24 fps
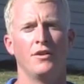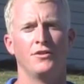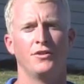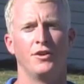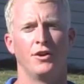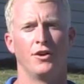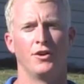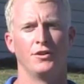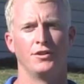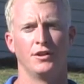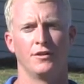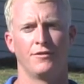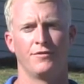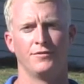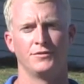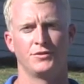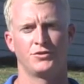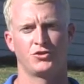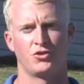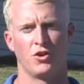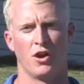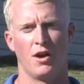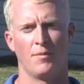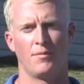During your
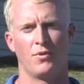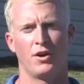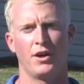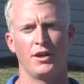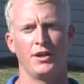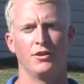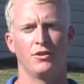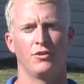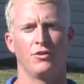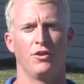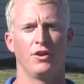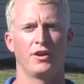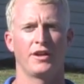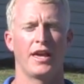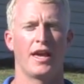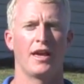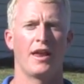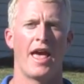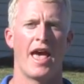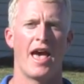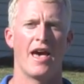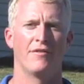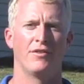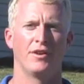shrubbery, you'll look
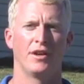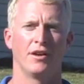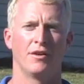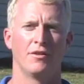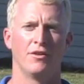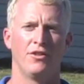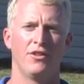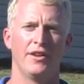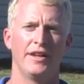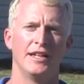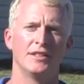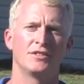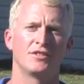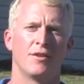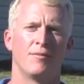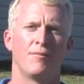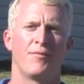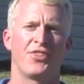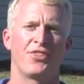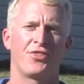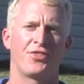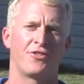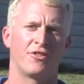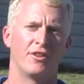at having at least
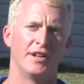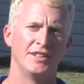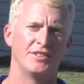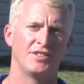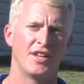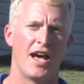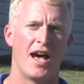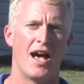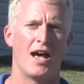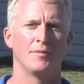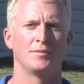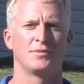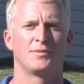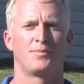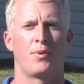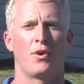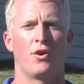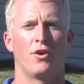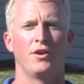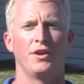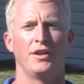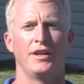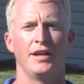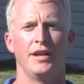3 times
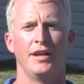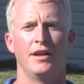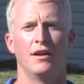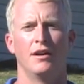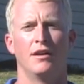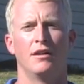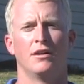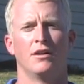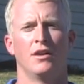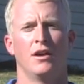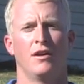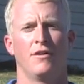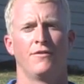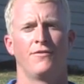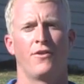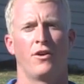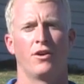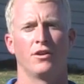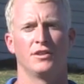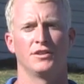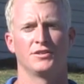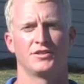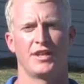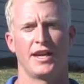per year
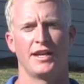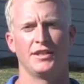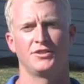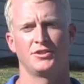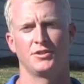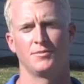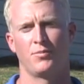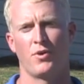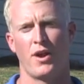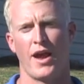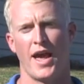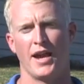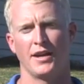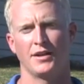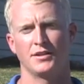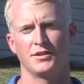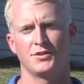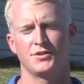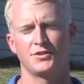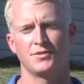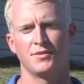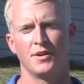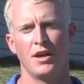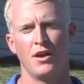fertilization
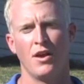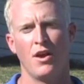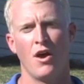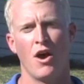practice.